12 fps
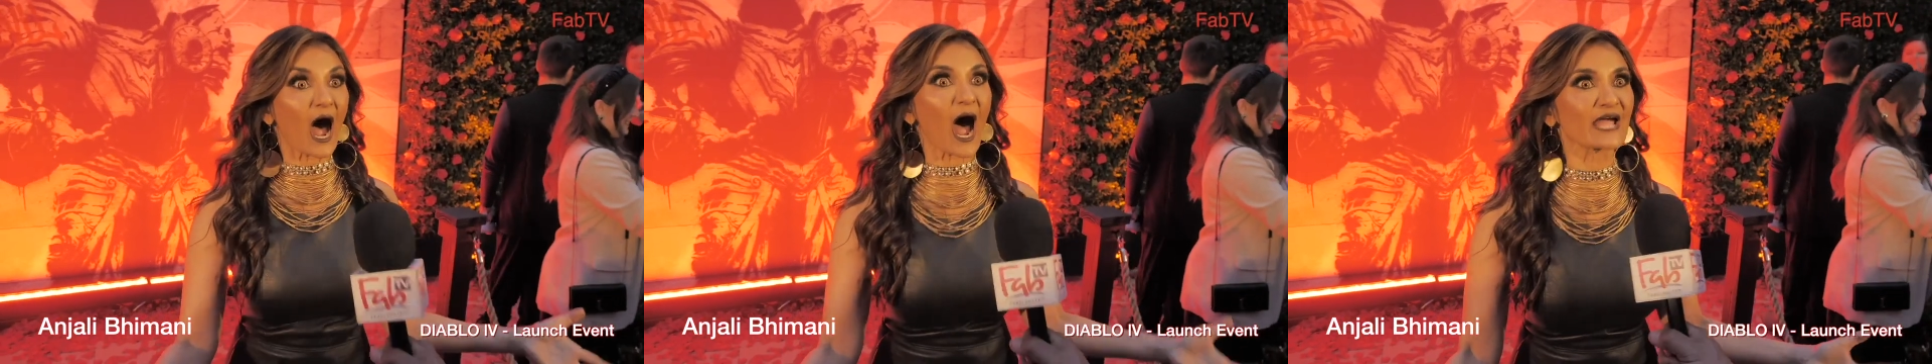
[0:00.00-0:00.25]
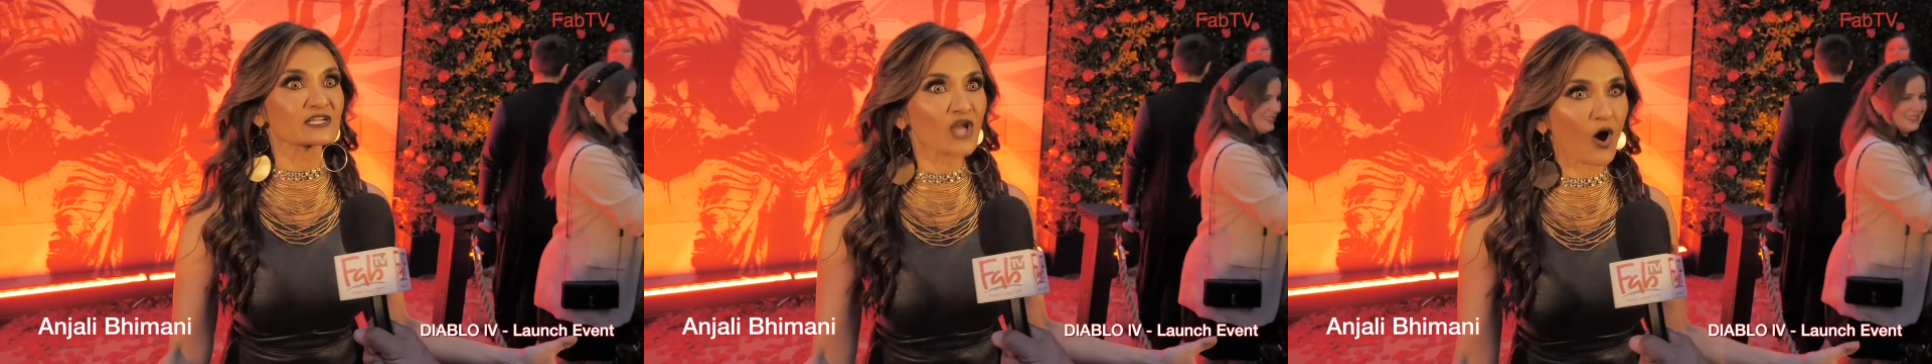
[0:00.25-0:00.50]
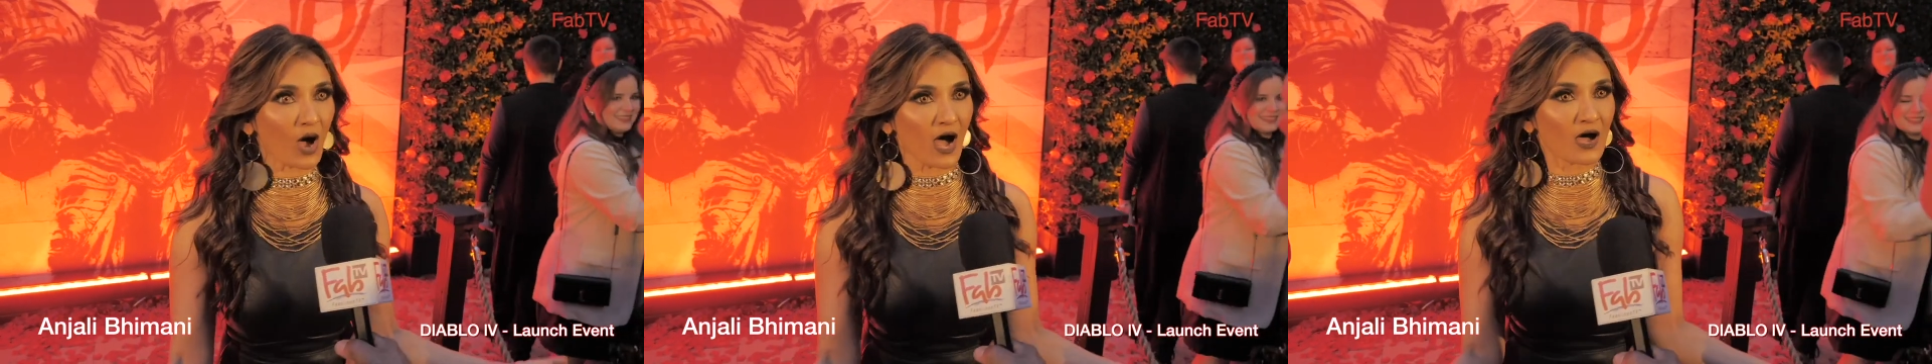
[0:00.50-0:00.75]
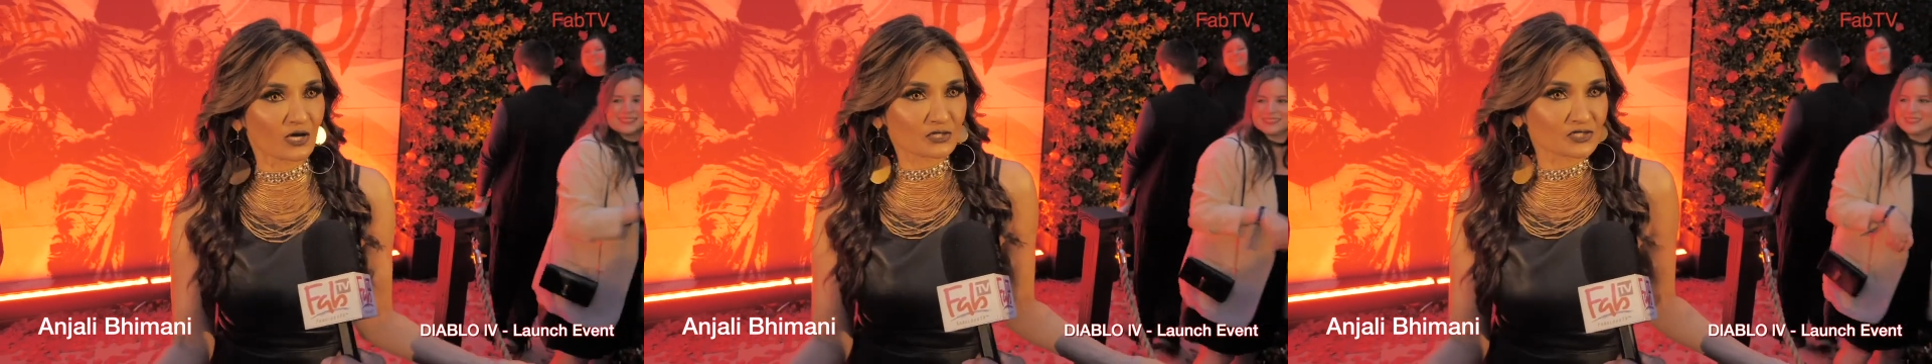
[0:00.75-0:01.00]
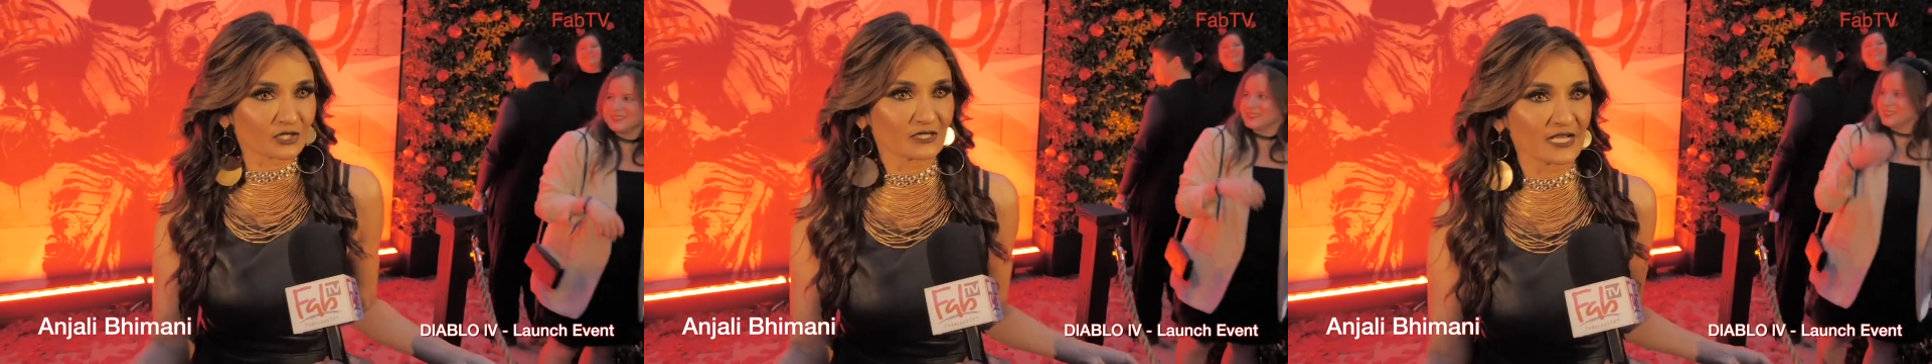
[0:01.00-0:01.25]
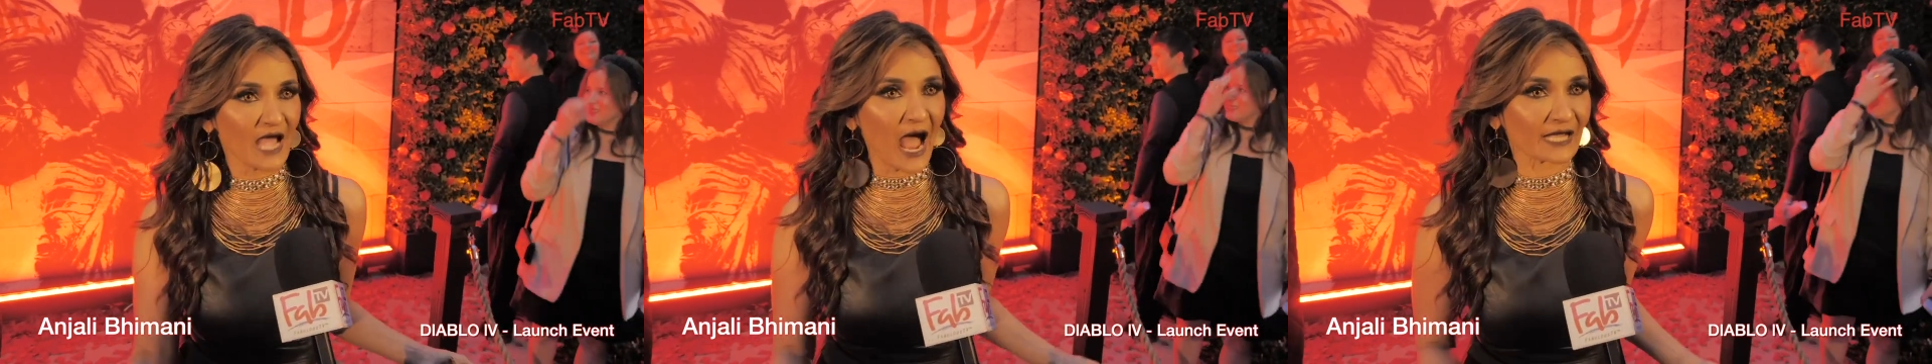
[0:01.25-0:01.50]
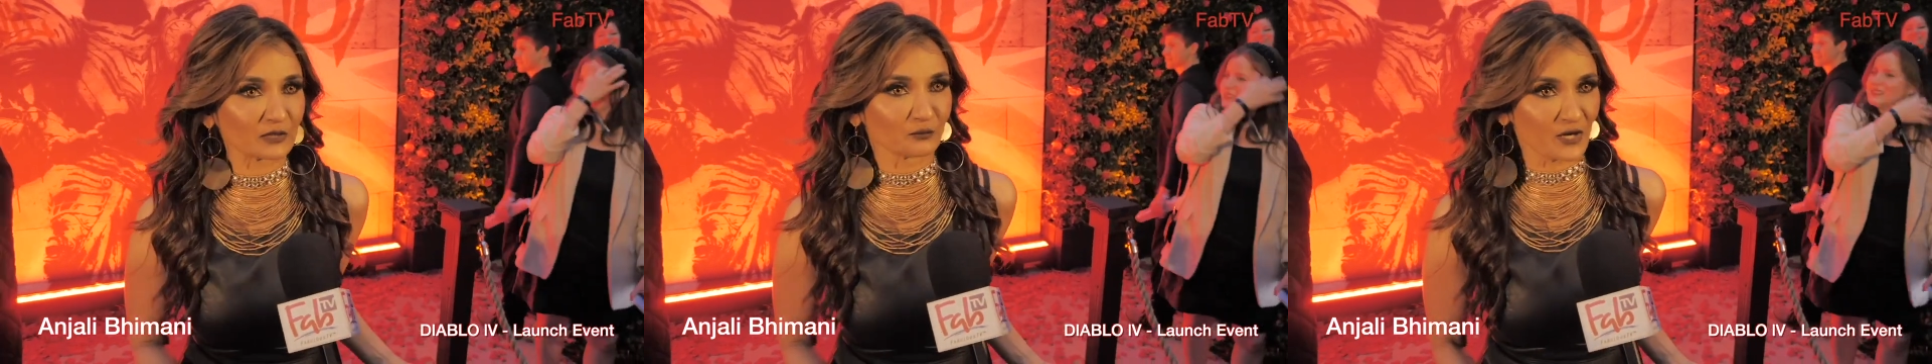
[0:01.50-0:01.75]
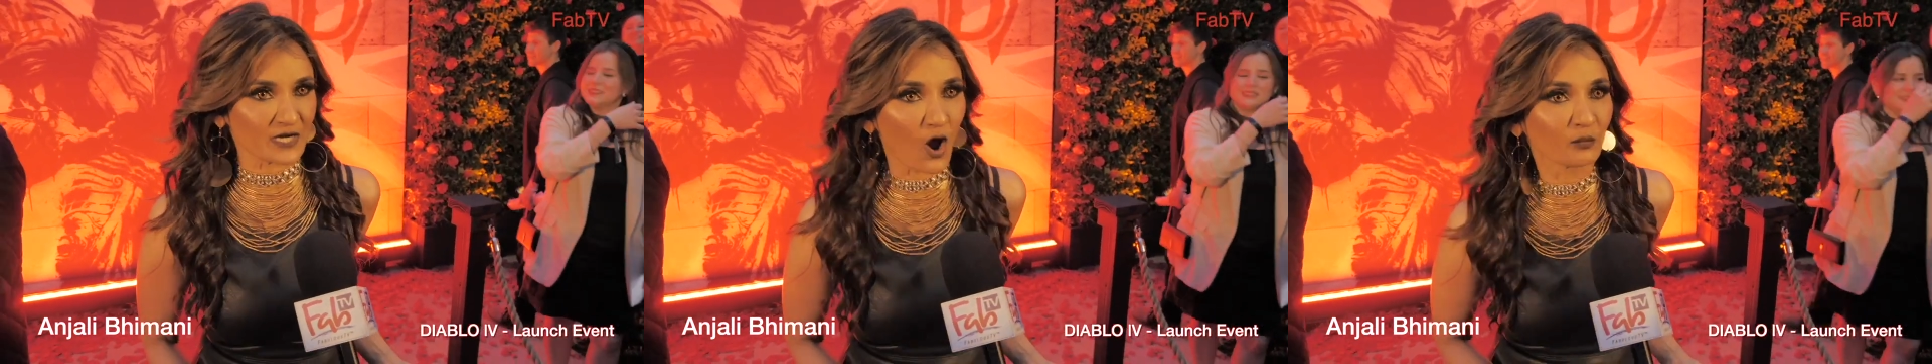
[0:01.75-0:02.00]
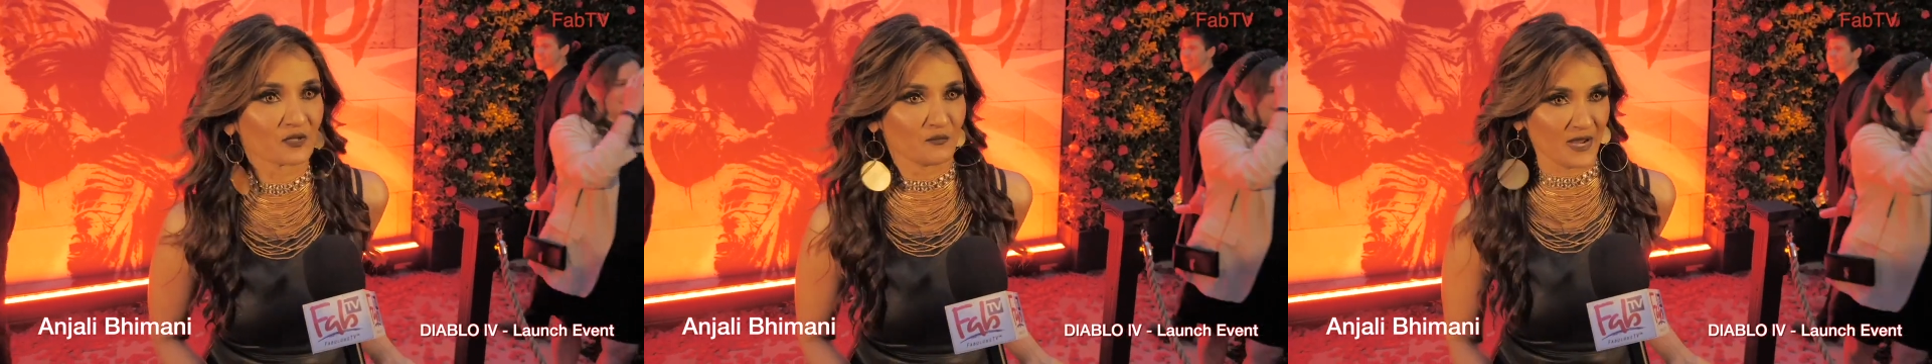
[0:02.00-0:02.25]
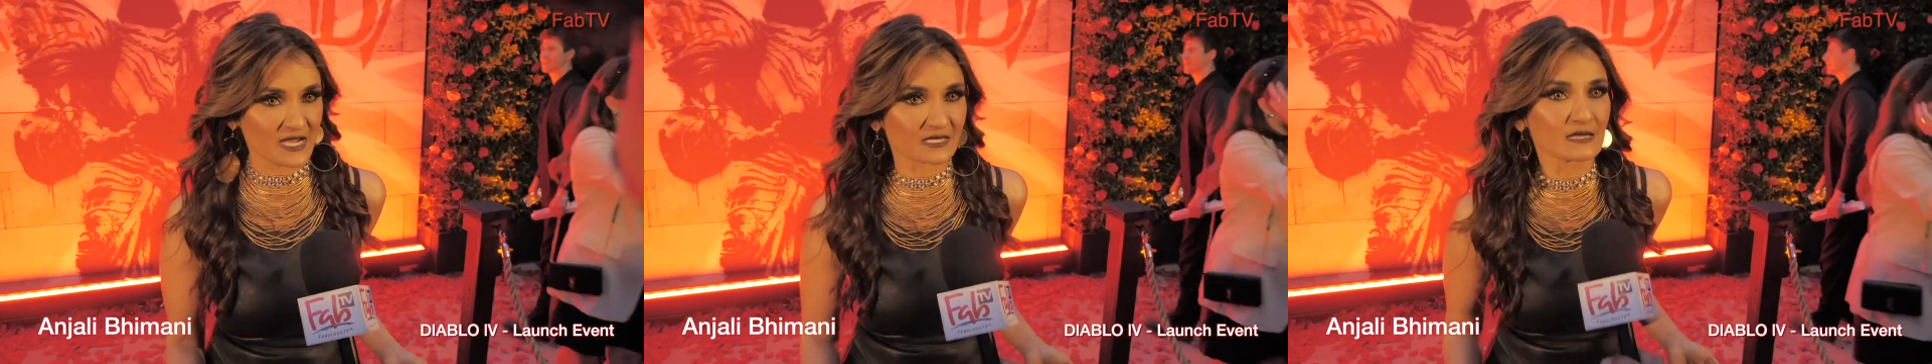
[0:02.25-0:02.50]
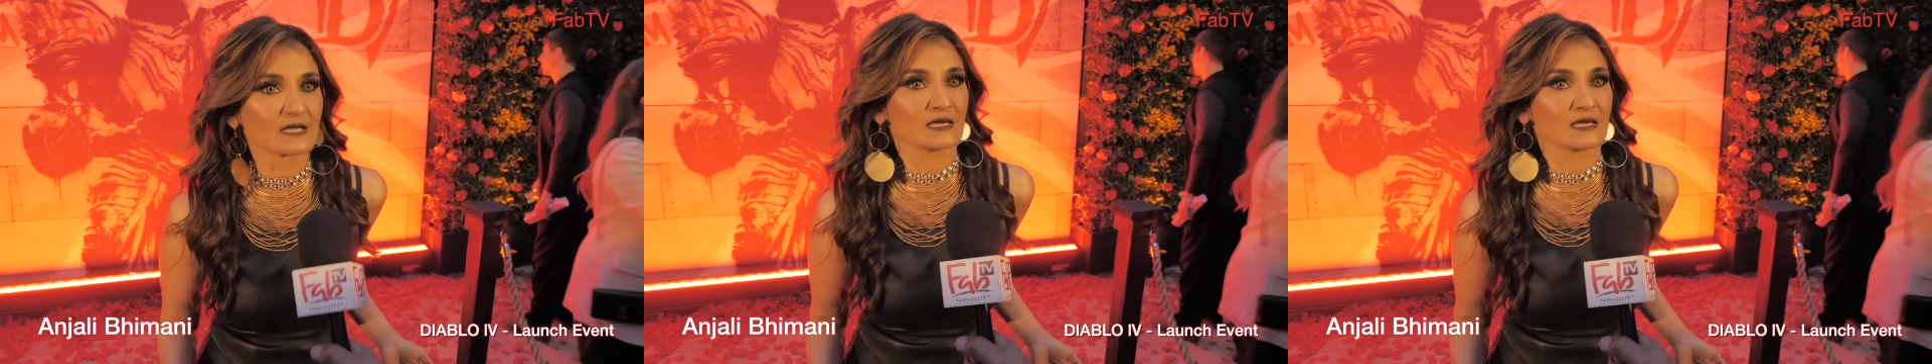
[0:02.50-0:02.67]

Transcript: I know Anjali. I can bring home the bacon.